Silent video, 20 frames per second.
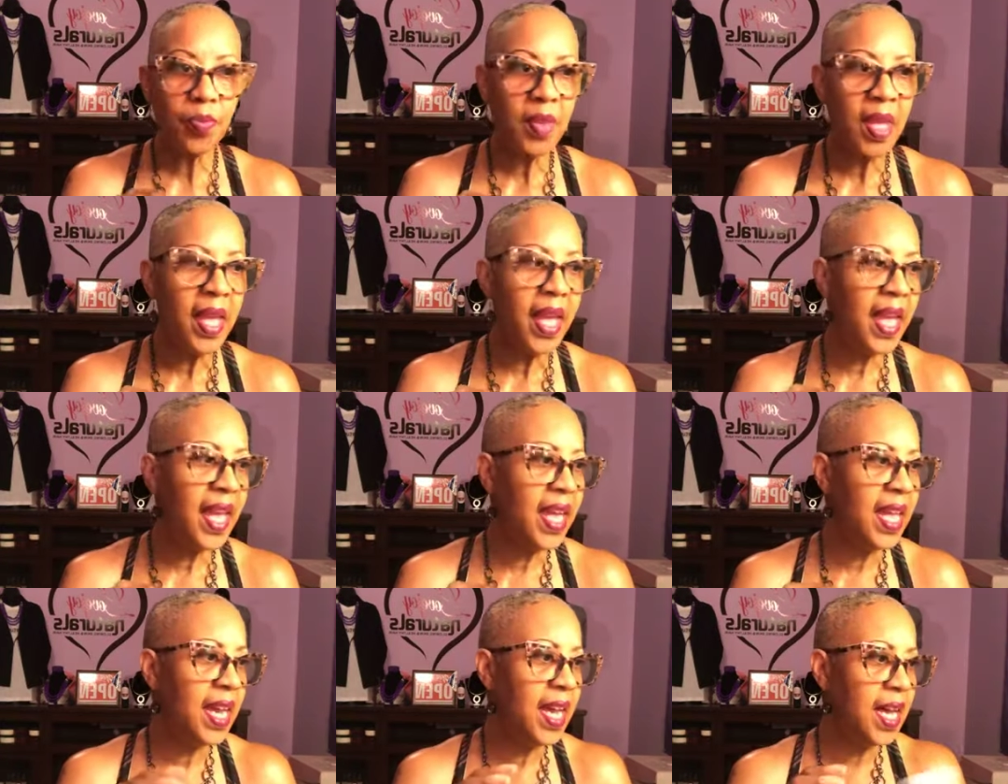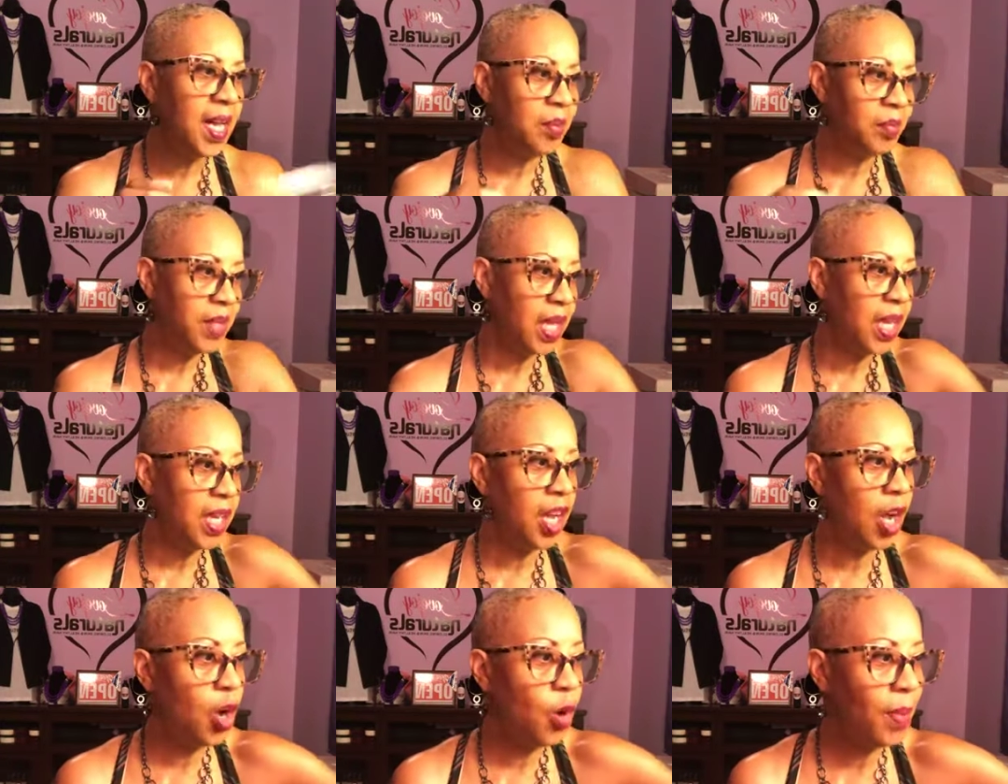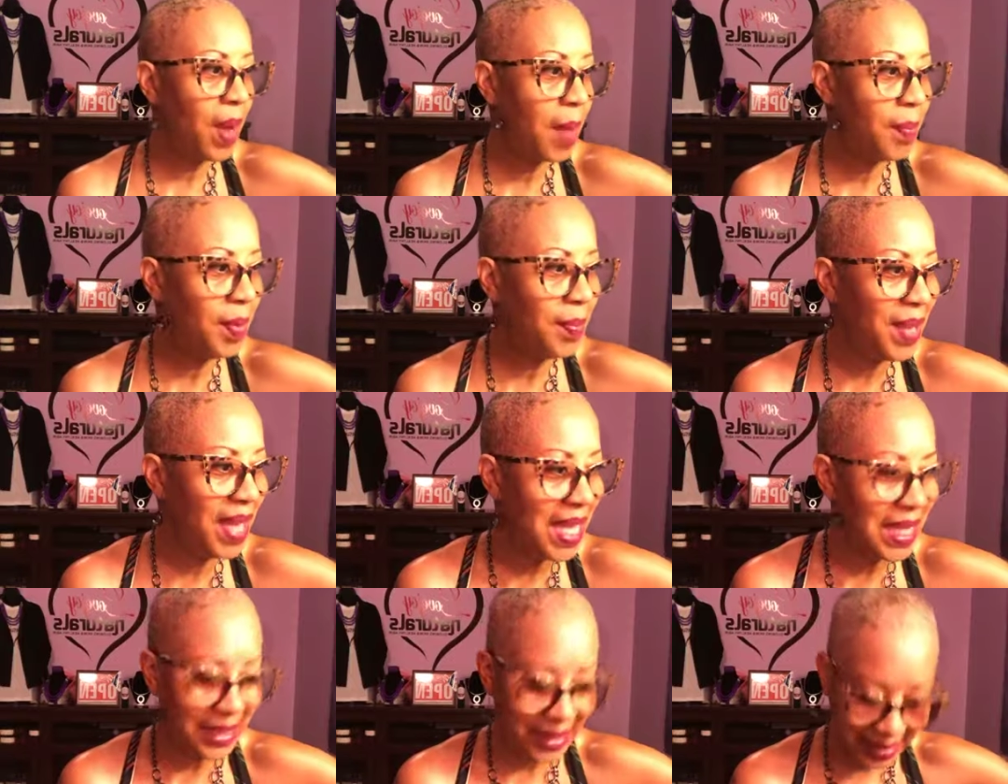And um and go about my
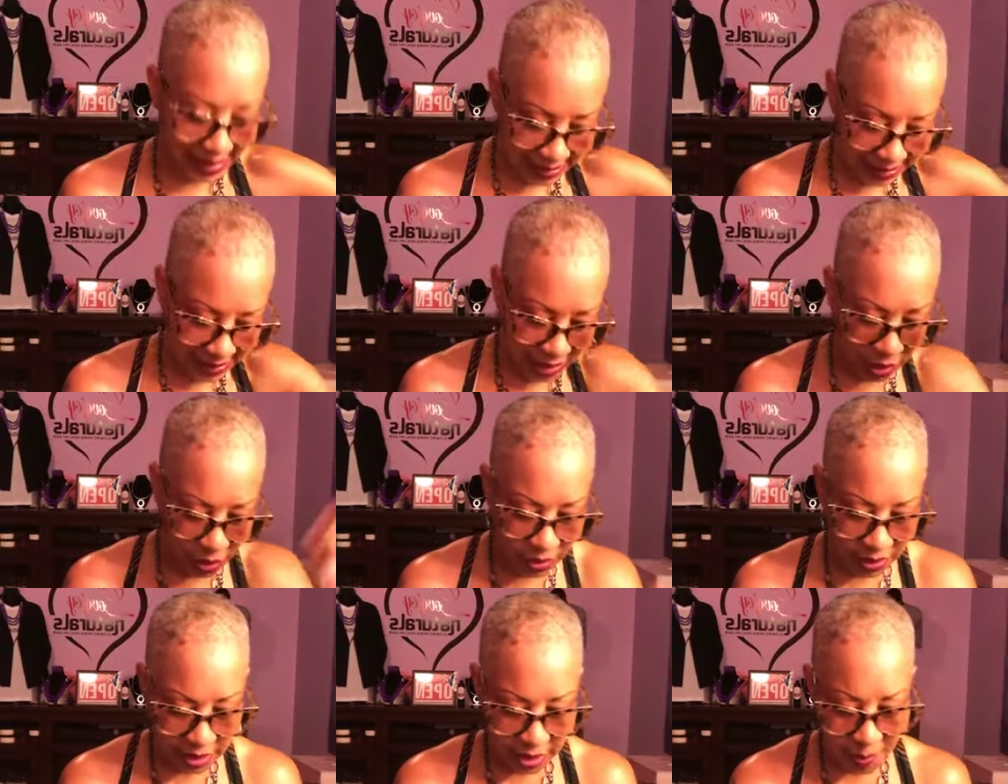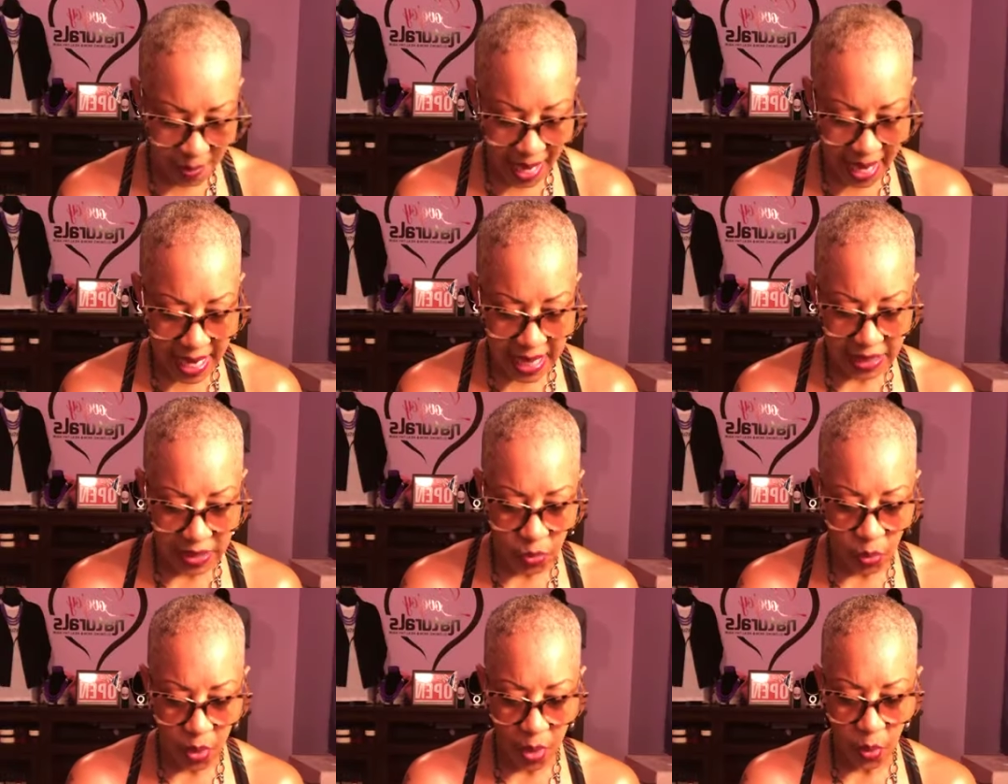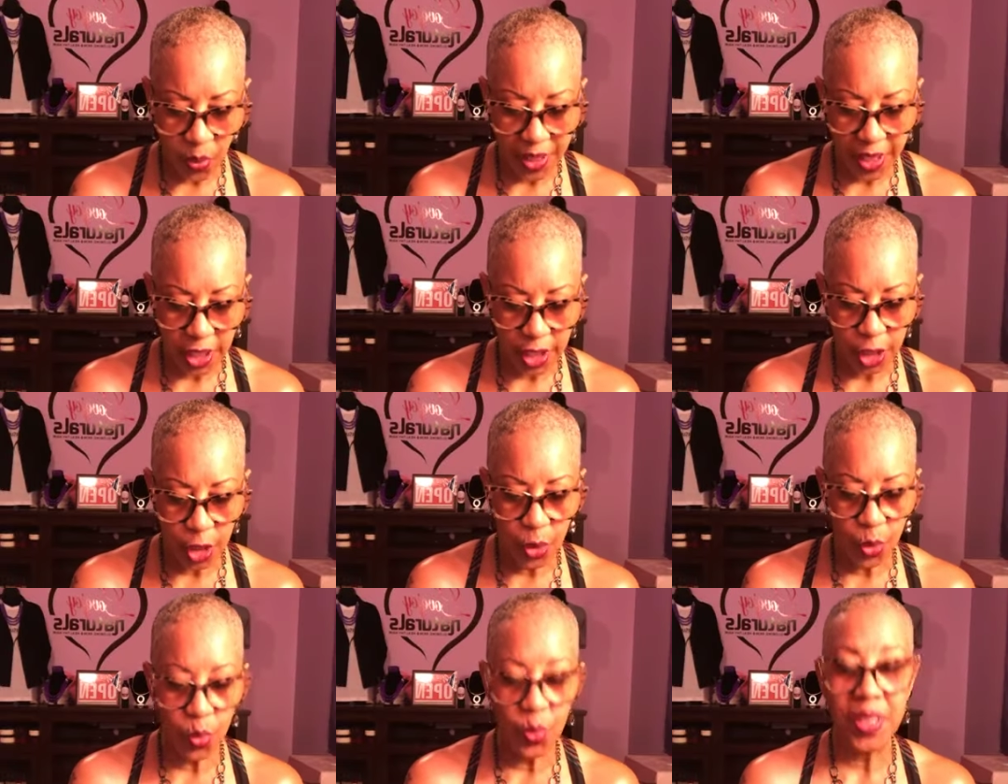business. So it's amazing what we can
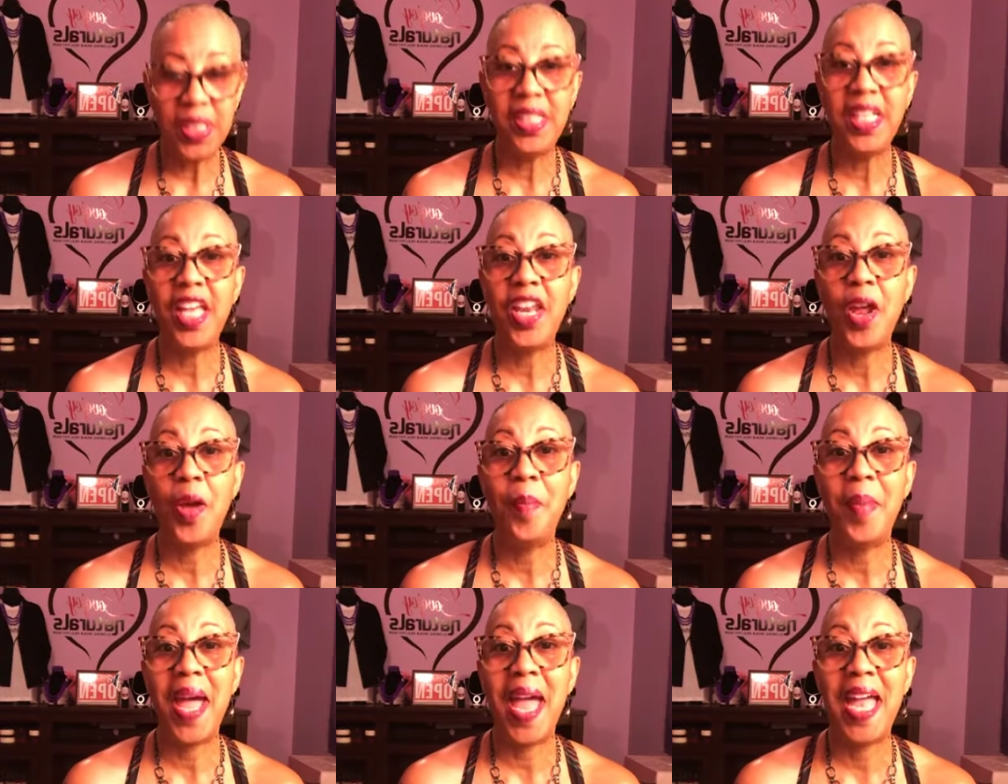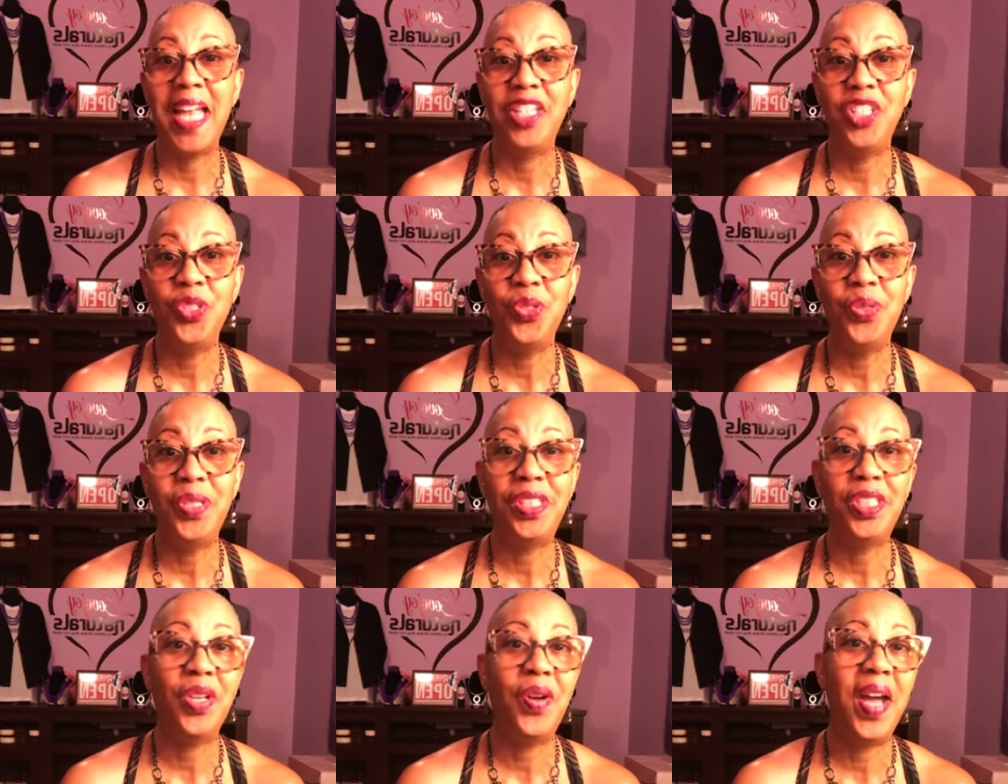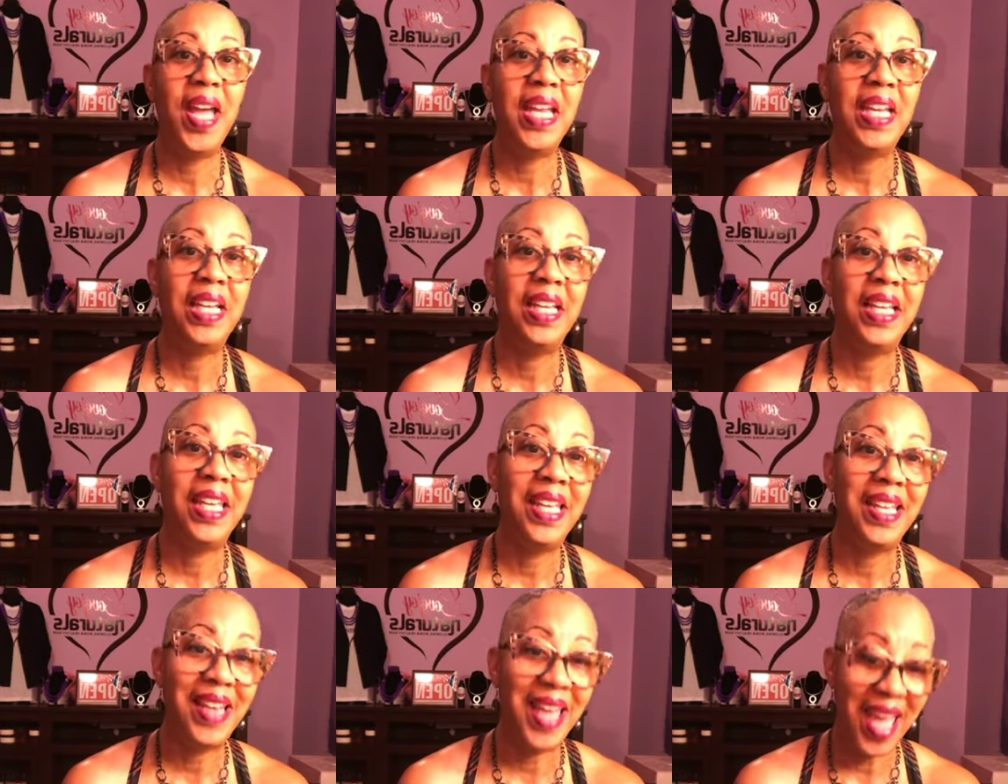do when we set our mind to it. So I had to
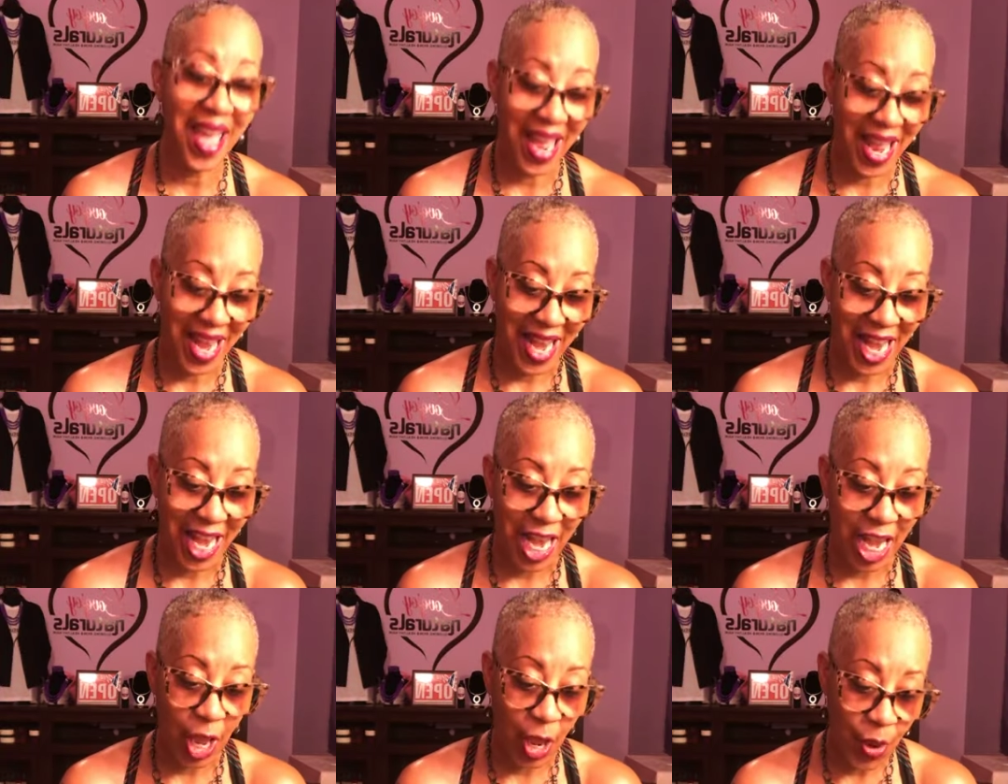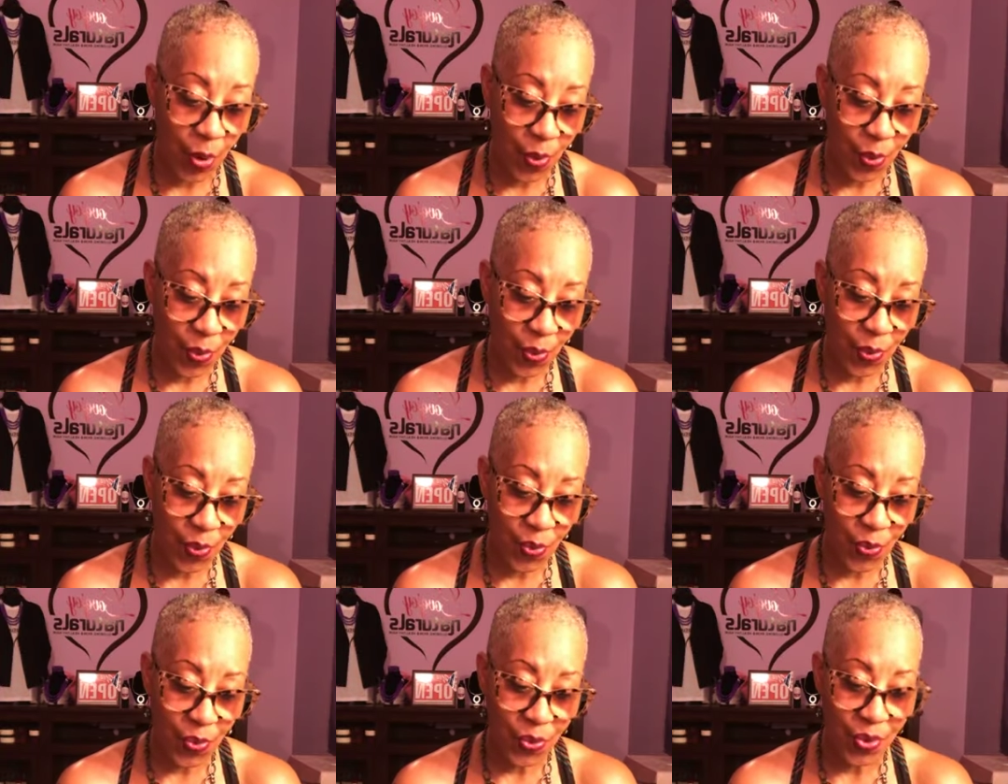leave that alone.